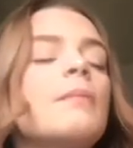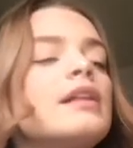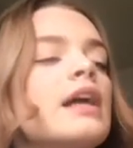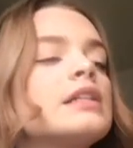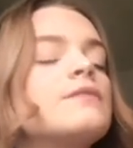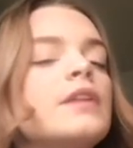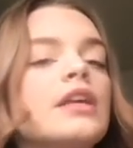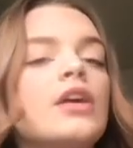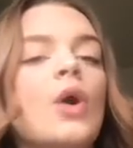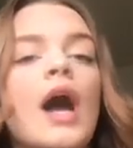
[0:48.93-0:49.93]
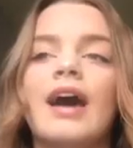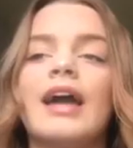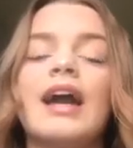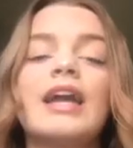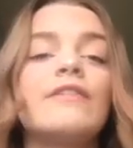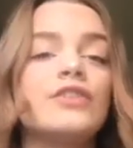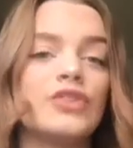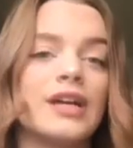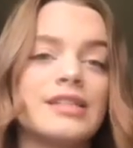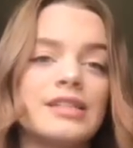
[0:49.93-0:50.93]
in my last video, I kind of
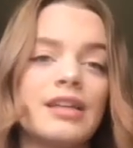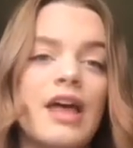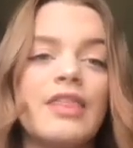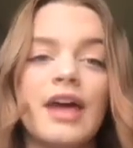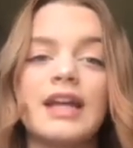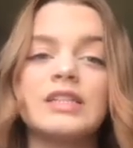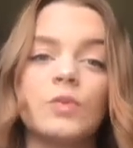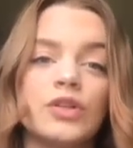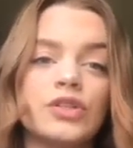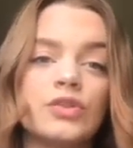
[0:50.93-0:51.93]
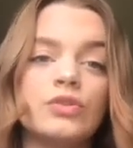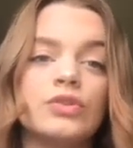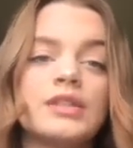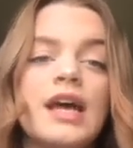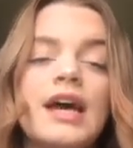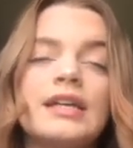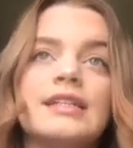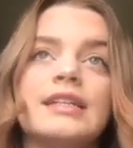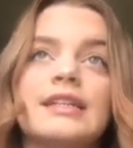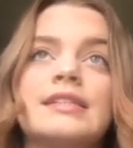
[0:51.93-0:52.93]
addressed that I switched schools.
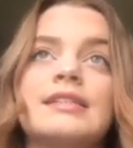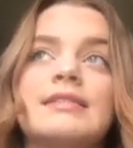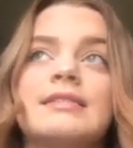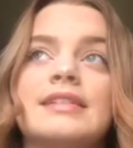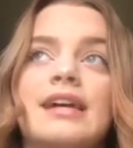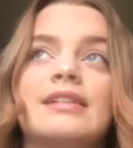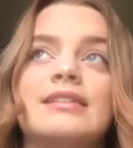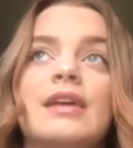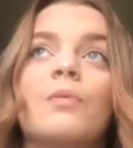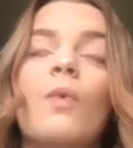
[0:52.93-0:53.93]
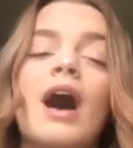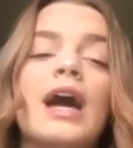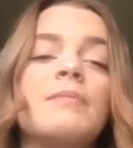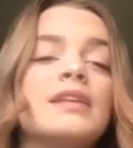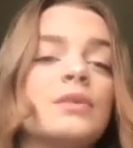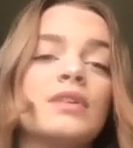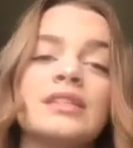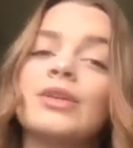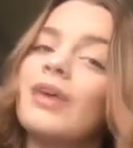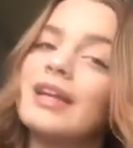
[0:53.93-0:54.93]
Didn't exactly say why because it
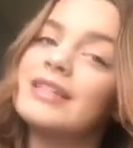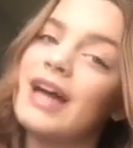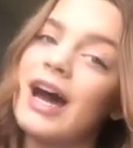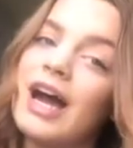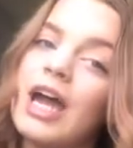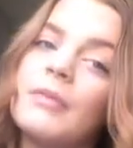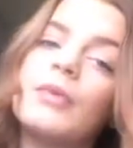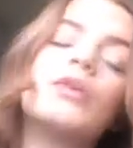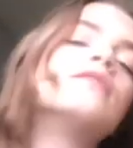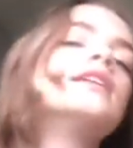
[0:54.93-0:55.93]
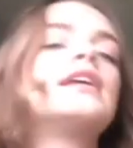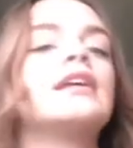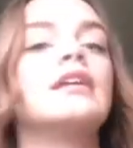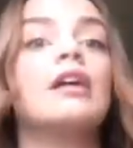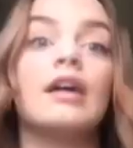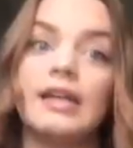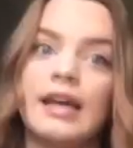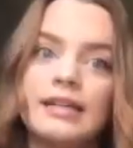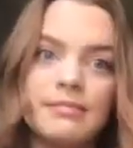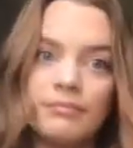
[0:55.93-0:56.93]
wasn't the right time. It would have taken, I
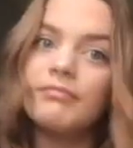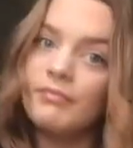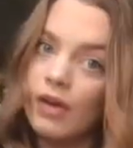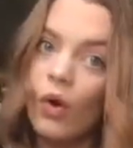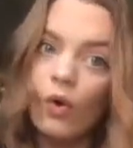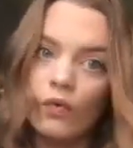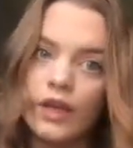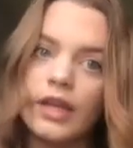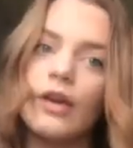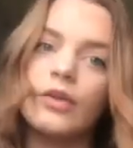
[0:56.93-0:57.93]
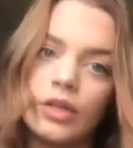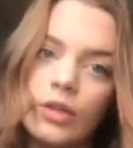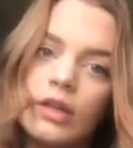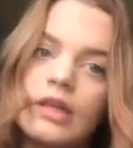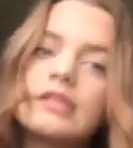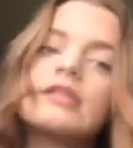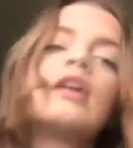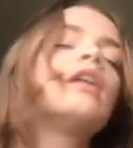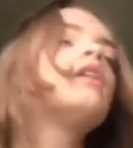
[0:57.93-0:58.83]
guess, a whole video to do this.